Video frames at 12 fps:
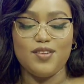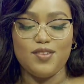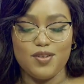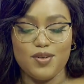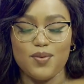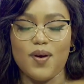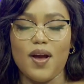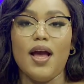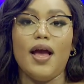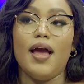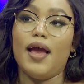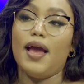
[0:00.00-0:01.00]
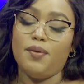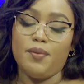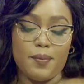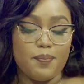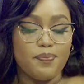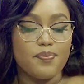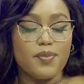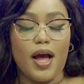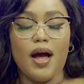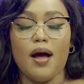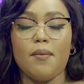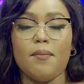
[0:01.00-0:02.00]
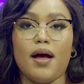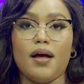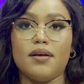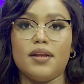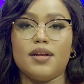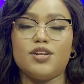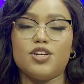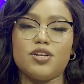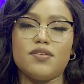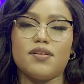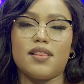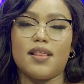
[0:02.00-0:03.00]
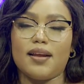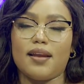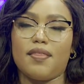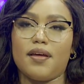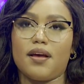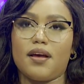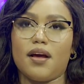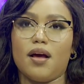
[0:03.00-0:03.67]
too. Mm. Anyway, in addition to that, I think,